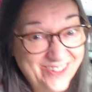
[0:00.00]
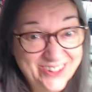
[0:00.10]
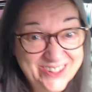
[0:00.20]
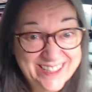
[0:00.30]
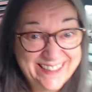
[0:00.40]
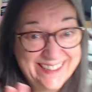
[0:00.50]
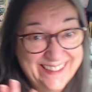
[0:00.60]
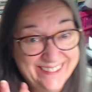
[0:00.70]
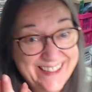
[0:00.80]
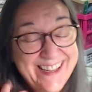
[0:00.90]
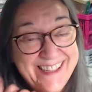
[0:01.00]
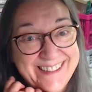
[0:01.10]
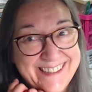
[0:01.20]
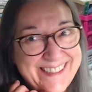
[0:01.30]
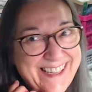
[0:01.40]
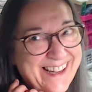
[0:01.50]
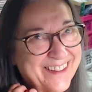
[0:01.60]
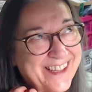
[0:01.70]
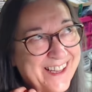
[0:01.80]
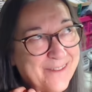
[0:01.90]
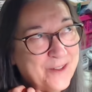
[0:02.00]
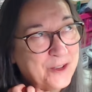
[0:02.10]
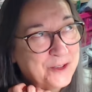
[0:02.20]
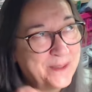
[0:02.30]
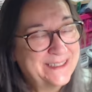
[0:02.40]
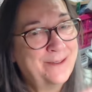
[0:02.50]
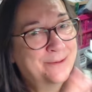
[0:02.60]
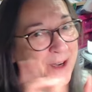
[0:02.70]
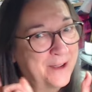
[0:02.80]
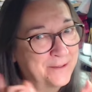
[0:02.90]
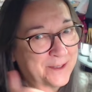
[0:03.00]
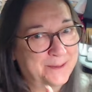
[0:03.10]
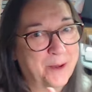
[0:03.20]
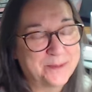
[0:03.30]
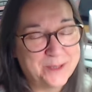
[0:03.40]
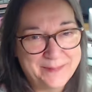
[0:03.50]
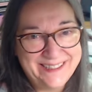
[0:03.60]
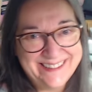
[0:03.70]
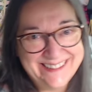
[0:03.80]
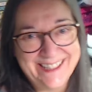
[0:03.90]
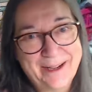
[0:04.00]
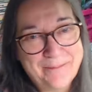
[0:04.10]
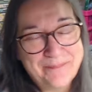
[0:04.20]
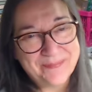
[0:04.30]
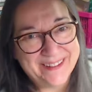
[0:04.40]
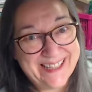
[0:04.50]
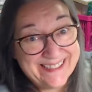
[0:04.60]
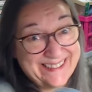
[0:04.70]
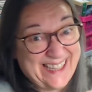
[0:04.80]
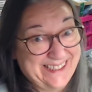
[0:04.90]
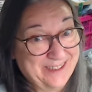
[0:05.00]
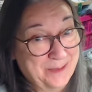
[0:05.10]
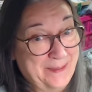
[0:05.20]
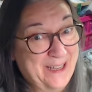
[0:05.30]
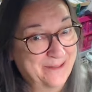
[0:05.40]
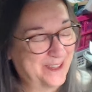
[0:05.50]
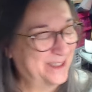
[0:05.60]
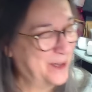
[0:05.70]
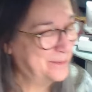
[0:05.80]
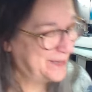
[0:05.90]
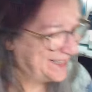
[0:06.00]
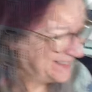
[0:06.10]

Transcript: will say now that the I think I've got 25 swaps on my list now, and that's that's got to be it for the time being